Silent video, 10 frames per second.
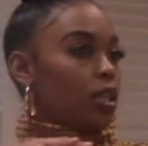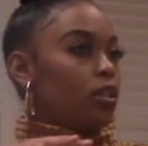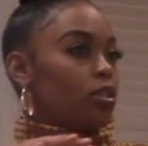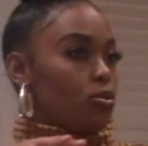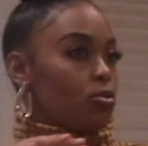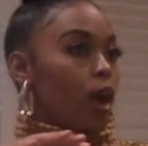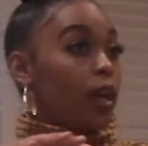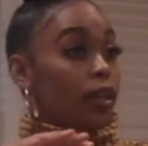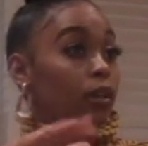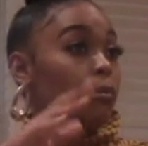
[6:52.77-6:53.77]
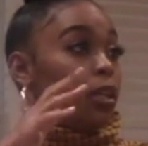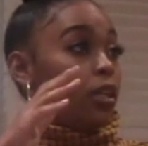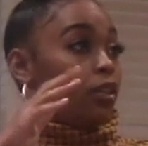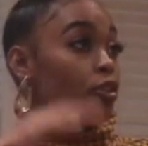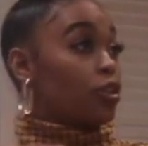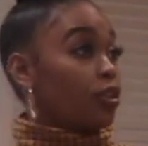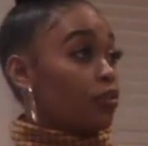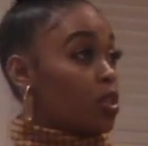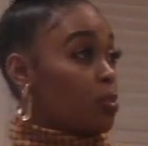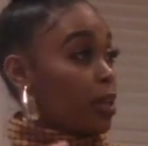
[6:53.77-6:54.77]
into who I am and you're going to
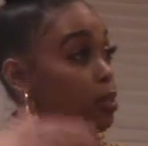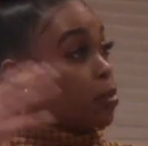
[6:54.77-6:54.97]
respect